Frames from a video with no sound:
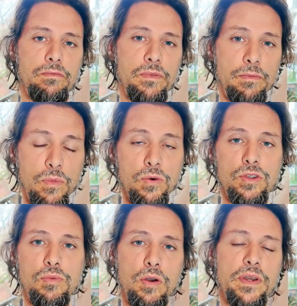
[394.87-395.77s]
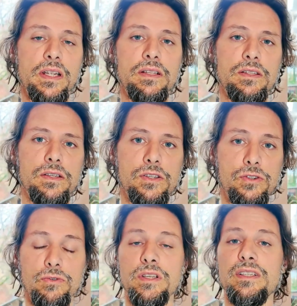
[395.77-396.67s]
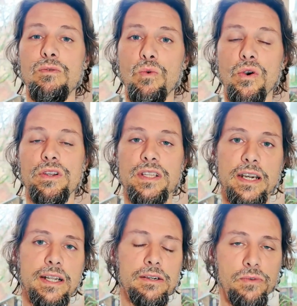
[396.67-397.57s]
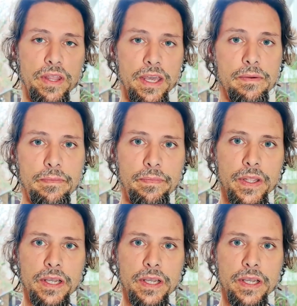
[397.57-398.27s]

the most prominent students that work directly with him.